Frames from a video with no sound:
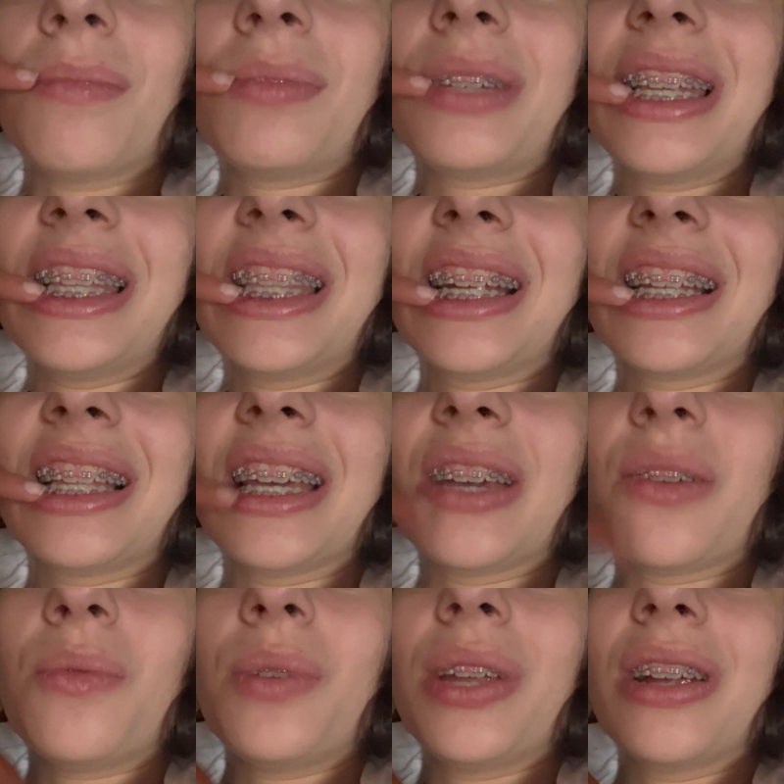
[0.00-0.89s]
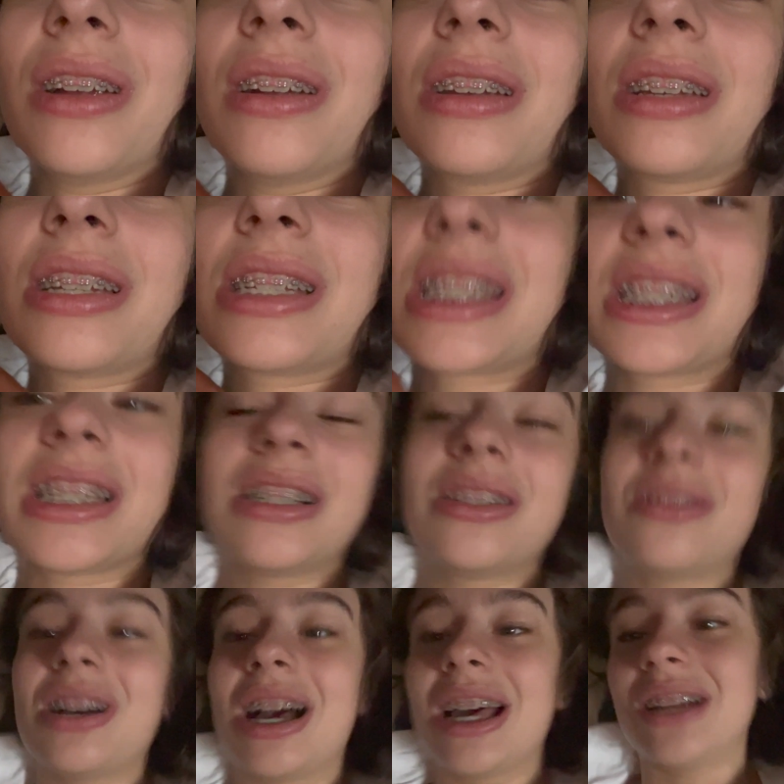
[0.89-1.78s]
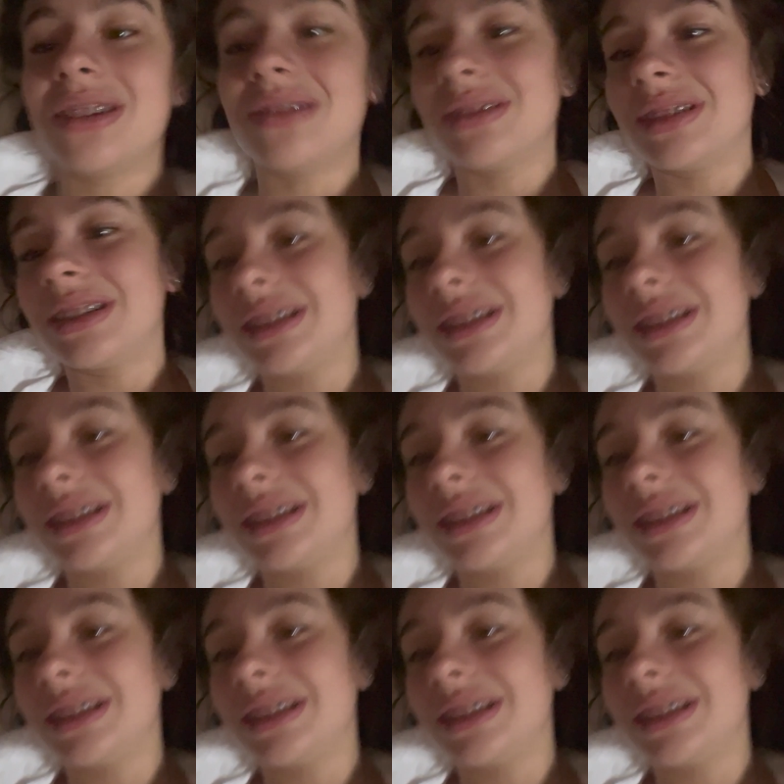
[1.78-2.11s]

top teeth are like weird, so I, I don't